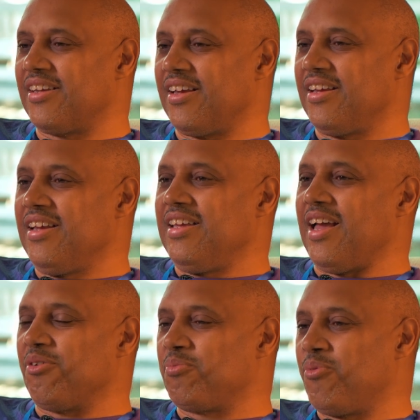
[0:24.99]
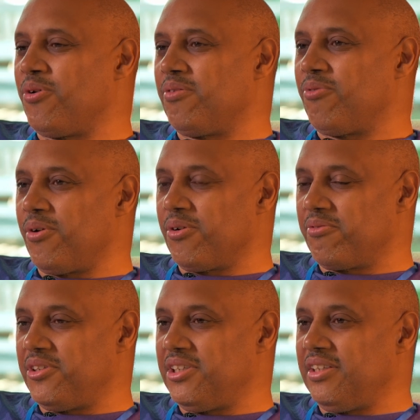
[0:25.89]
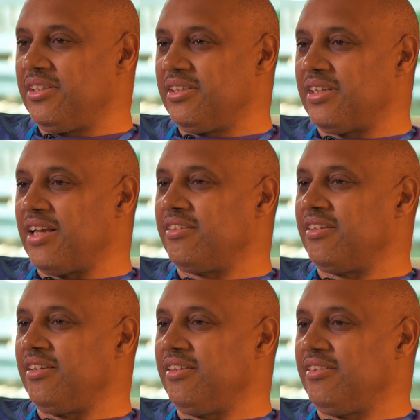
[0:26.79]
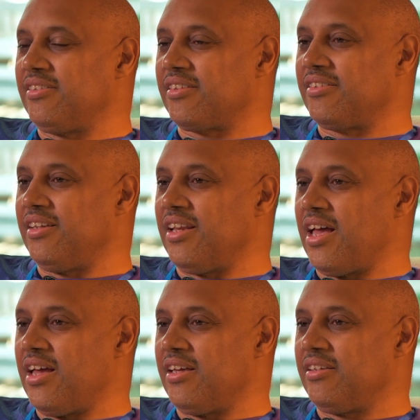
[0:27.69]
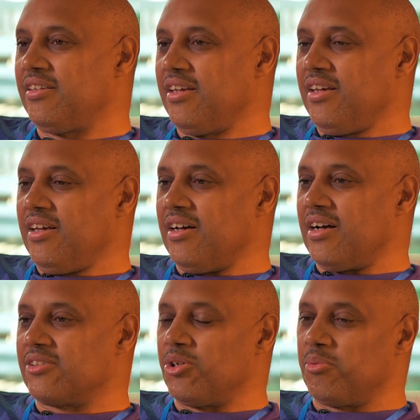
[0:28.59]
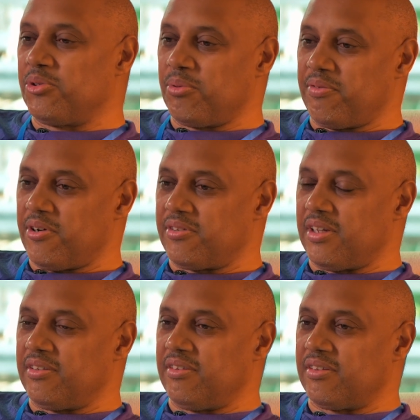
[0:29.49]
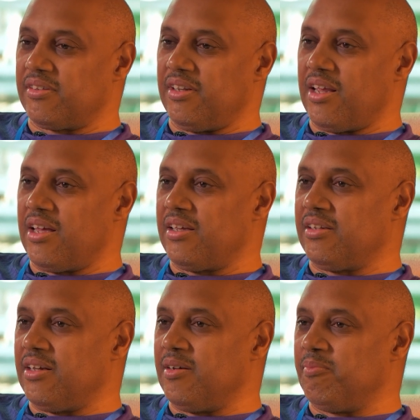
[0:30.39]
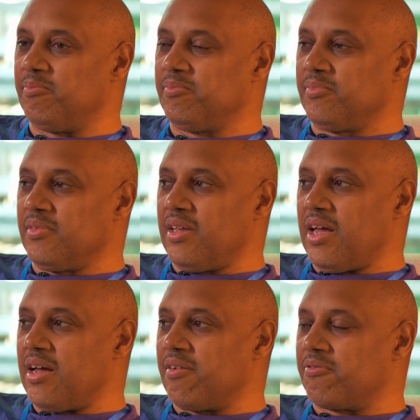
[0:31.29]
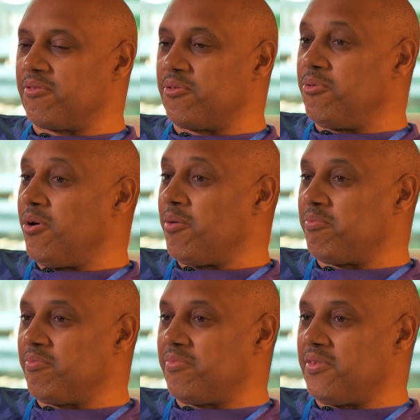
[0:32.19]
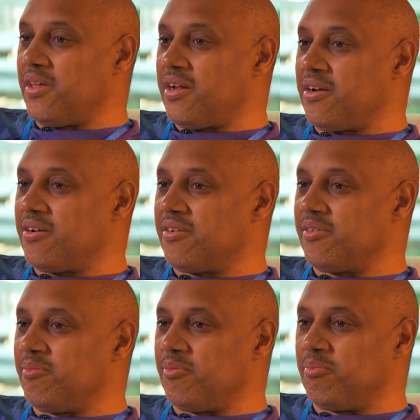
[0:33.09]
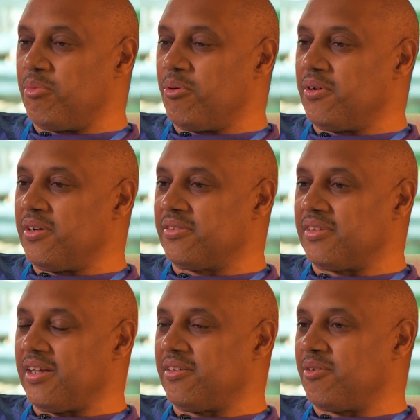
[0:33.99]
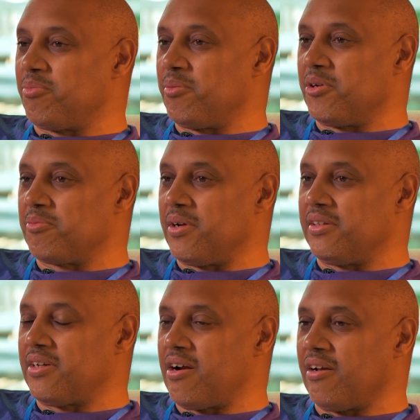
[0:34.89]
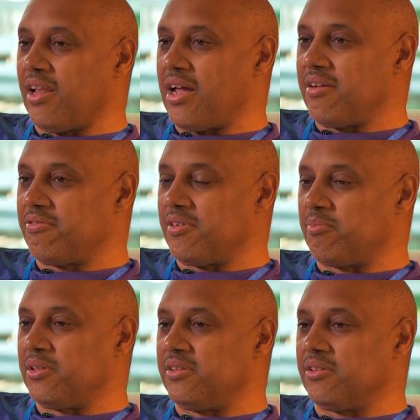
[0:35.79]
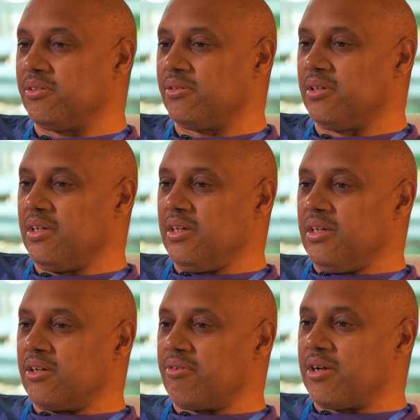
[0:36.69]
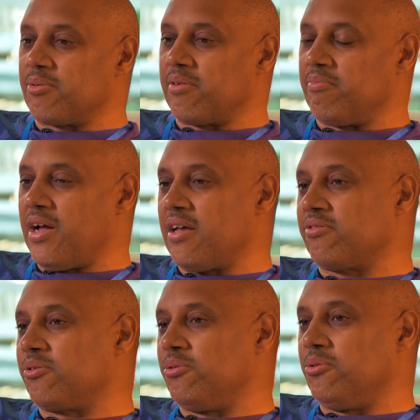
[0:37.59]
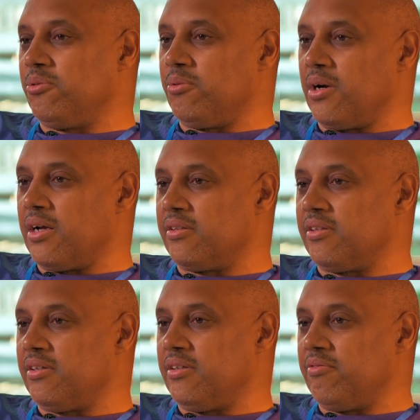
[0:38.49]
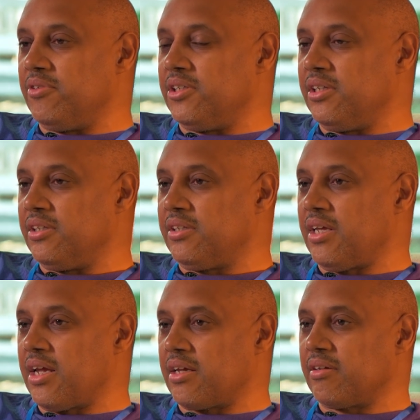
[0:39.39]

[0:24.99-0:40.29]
Okay. Yeah, I was born in Roanoke, Virginia, 1969, October 21st, 1969. I grew up there, born there, stayed there pretty much my entire life up until graduating from high school, where I attended Virginia Tech